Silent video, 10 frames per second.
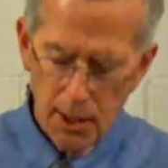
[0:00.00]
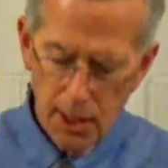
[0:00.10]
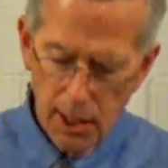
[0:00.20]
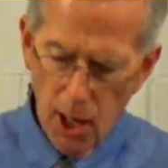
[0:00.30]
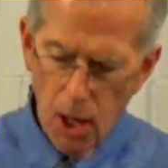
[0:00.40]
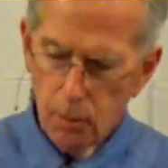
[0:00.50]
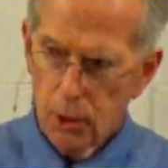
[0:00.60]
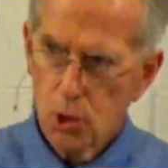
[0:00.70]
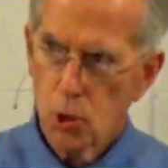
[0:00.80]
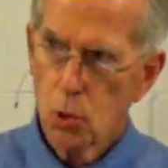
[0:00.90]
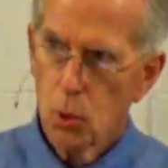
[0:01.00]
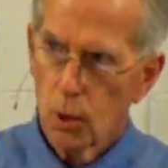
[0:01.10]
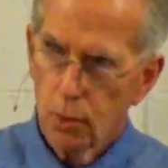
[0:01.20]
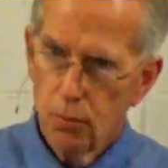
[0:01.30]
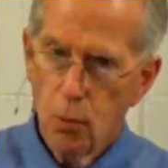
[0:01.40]
that he accomplish this
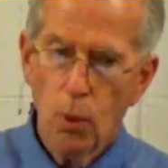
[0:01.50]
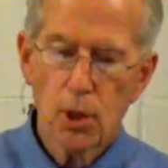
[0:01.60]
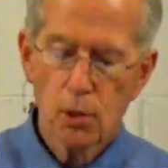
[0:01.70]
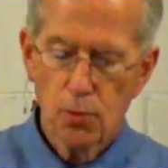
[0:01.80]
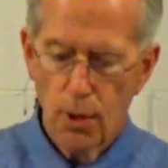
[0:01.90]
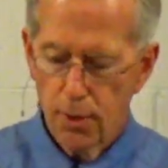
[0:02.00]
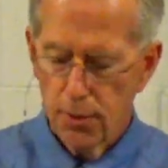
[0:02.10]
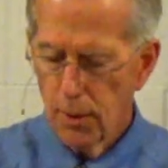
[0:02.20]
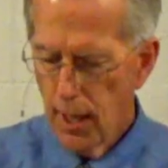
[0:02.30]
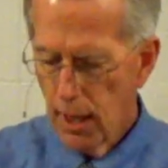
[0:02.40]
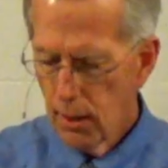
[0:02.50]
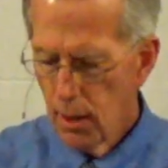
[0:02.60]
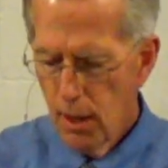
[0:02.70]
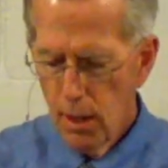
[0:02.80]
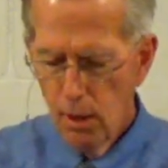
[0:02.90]
work for his Father
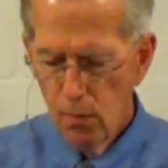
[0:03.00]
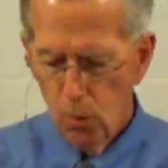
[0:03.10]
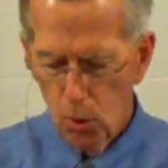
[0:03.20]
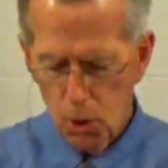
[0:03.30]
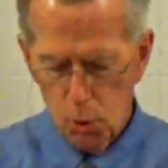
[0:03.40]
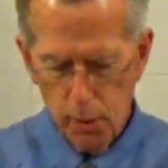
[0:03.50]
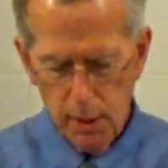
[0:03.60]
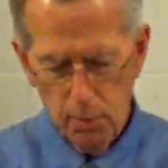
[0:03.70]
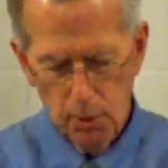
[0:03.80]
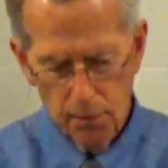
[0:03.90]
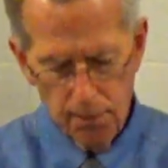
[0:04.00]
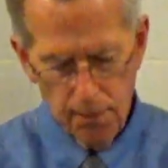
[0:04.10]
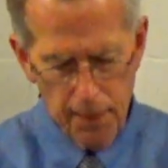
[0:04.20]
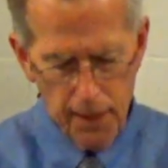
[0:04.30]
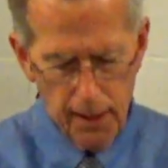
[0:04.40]
and for his people.
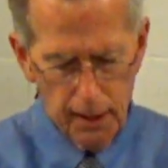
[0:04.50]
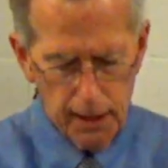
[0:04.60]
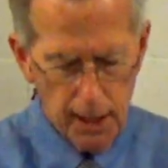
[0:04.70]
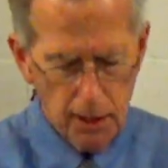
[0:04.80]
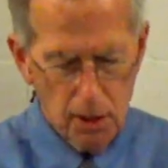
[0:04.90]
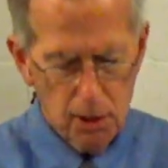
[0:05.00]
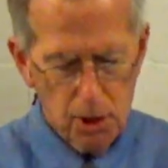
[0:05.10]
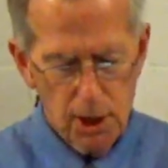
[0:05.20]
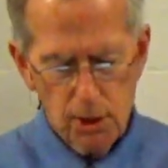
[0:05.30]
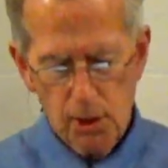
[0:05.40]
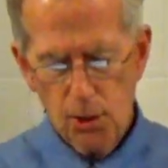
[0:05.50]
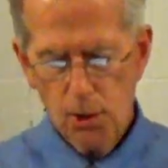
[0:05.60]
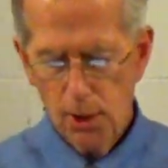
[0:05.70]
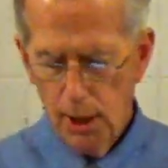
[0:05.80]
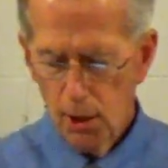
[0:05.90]
Again,
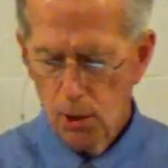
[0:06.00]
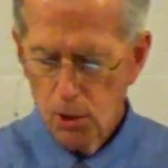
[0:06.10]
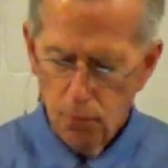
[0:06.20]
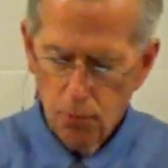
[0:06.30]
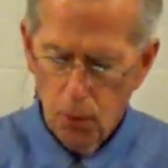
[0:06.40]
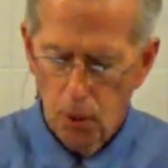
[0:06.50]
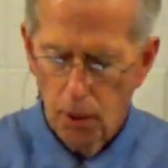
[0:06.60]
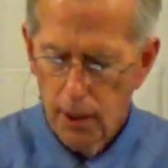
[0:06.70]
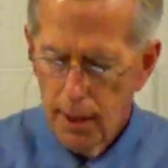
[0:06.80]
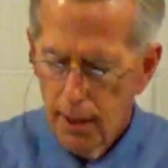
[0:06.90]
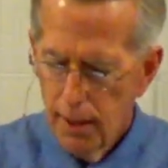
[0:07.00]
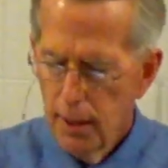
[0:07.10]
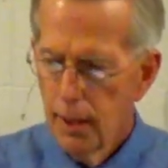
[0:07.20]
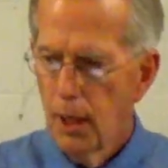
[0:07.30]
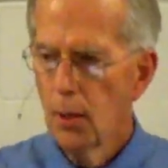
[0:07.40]
Jesus is full
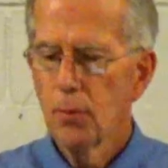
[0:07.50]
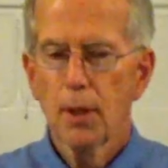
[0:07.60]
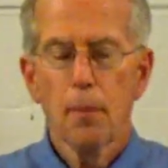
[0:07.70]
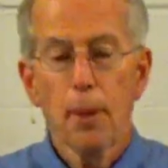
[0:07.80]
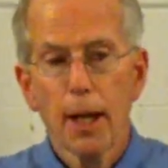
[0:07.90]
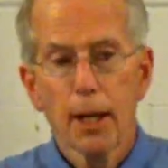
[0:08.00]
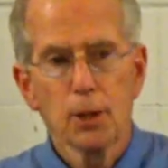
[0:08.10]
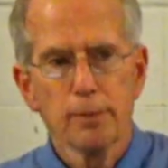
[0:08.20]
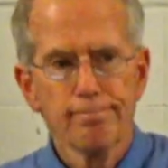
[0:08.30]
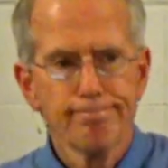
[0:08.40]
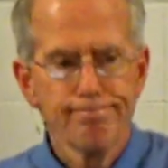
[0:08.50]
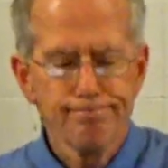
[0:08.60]
of compassion.